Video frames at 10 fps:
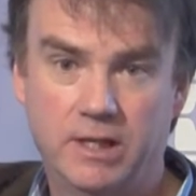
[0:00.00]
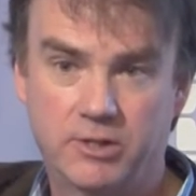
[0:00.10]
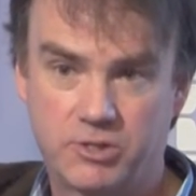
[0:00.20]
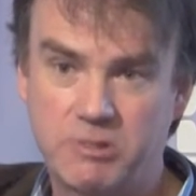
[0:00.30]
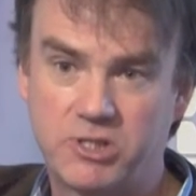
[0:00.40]
And
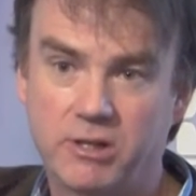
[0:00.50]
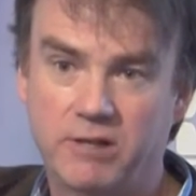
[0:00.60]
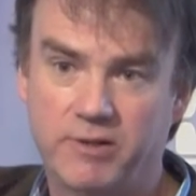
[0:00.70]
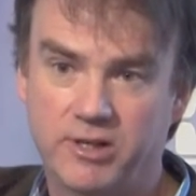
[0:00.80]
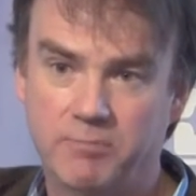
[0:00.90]
we
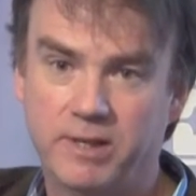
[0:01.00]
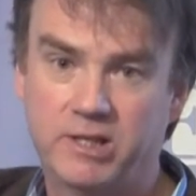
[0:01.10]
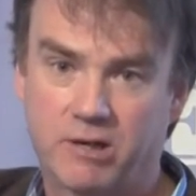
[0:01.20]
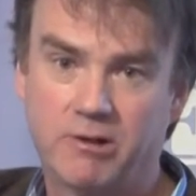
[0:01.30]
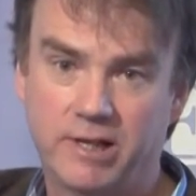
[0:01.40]
certainly found a
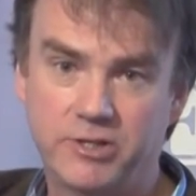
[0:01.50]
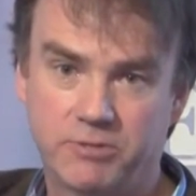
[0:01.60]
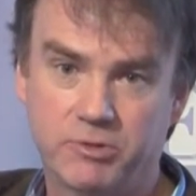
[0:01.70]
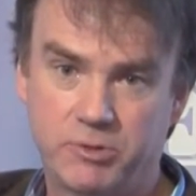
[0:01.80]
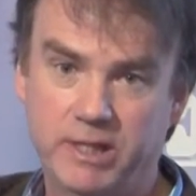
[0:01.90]
big
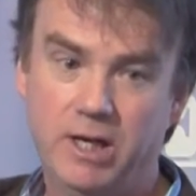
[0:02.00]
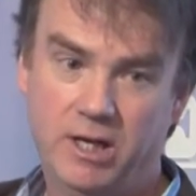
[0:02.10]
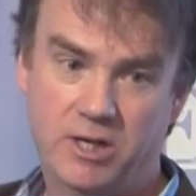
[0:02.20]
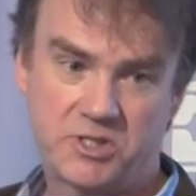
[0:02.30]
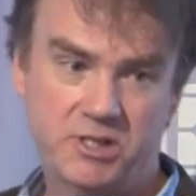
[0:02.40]
correlation between
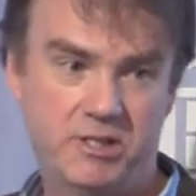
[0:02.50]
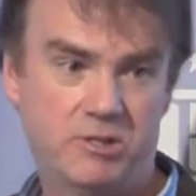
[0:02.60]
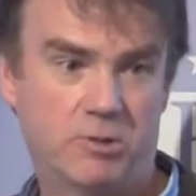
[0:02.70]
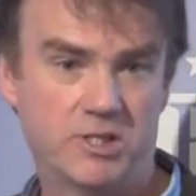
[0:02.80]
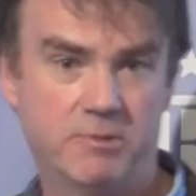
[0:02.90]
hostility
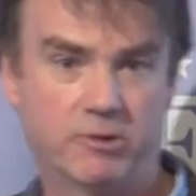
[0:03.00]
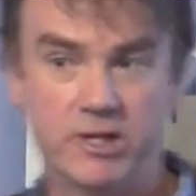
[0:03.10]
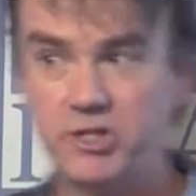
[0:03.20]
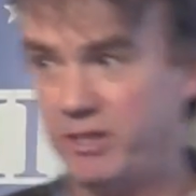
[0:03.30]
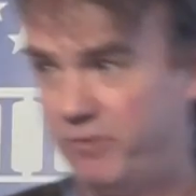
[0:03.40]
towards
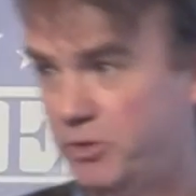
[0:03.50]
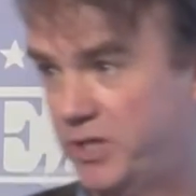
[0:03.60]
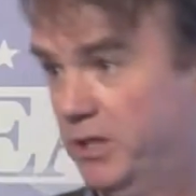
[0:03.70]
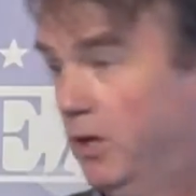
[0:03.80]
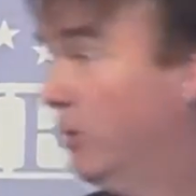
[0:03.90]
immigration and
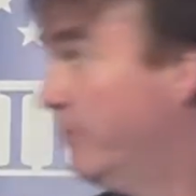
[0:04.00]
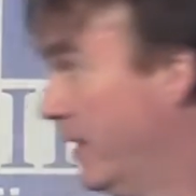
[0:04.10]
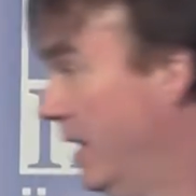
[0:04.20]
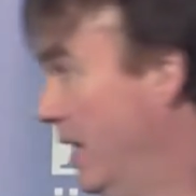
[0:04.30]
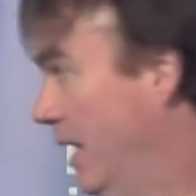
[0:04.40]
voting no,
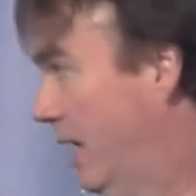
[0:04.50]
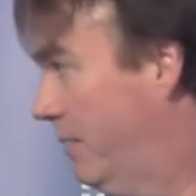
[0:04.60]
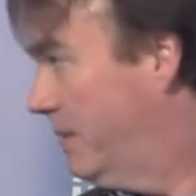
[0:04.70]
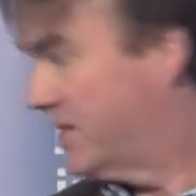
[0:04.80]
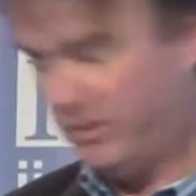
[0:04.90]

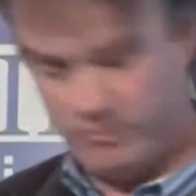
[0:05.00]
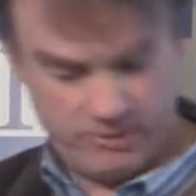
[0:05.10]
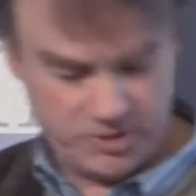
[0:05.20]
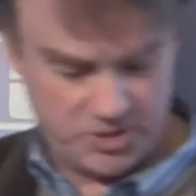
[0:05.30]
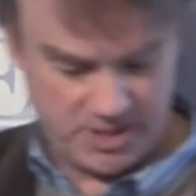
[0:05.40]
uh, myself and
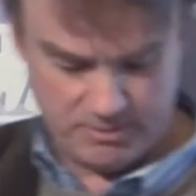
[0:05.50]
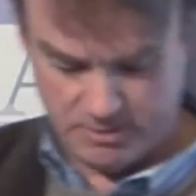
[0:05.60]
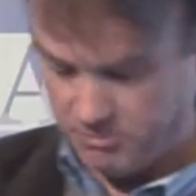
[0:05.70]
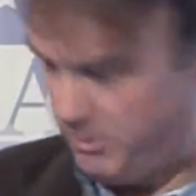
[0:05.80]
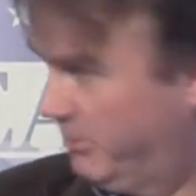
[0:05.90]
Richard
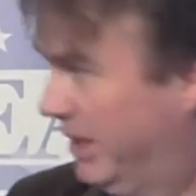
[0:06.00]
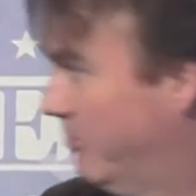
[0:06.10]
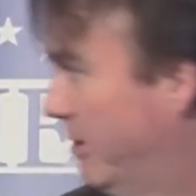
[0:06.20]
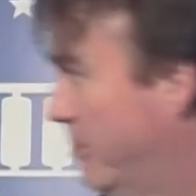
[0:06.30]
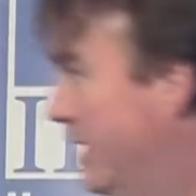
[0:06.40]
Sinnott, when we,
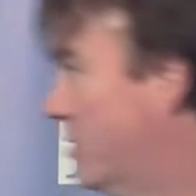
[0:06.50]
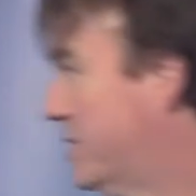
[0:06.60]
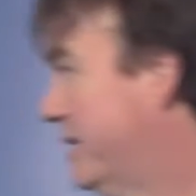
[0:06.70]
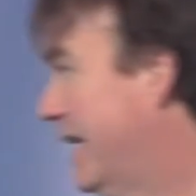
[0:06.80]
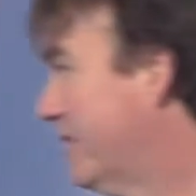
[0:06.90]
when we
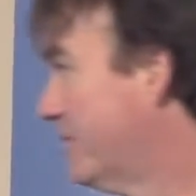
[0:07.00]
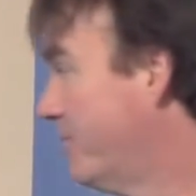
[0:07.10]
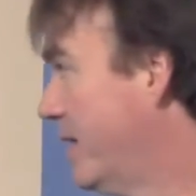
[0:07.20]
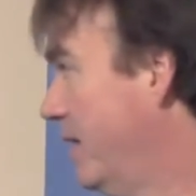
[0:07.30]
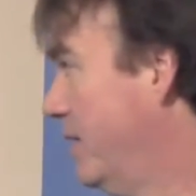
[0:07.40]
looked at that.
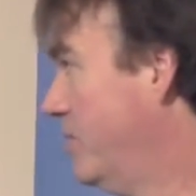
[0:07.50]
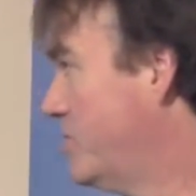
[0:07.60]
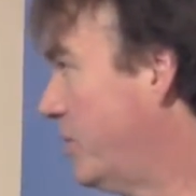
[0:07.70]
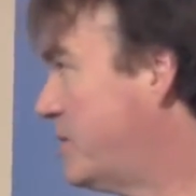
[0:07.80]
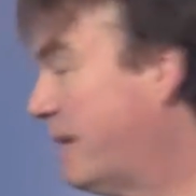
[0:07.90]

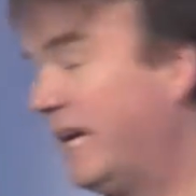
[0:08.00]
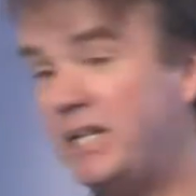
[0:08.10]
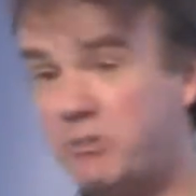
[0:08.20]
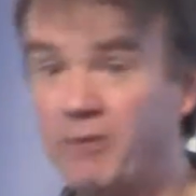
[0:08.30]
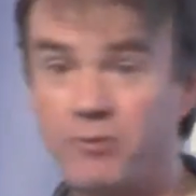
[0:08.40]
So it's
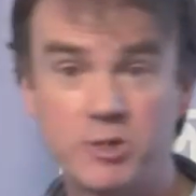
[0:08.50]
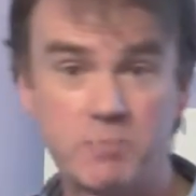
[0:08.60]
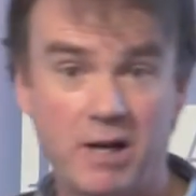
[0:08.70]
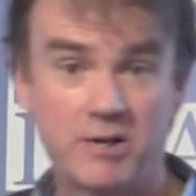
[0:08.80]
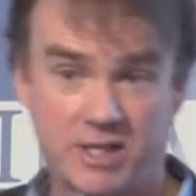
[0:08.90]
beginning to influence
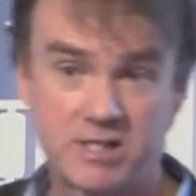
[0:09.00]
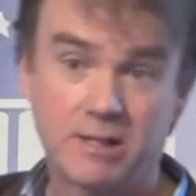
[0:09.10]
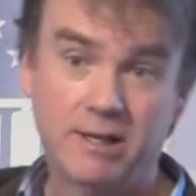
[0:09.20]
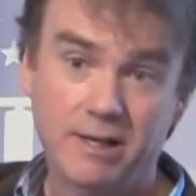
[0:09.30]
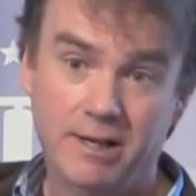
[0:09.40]
politics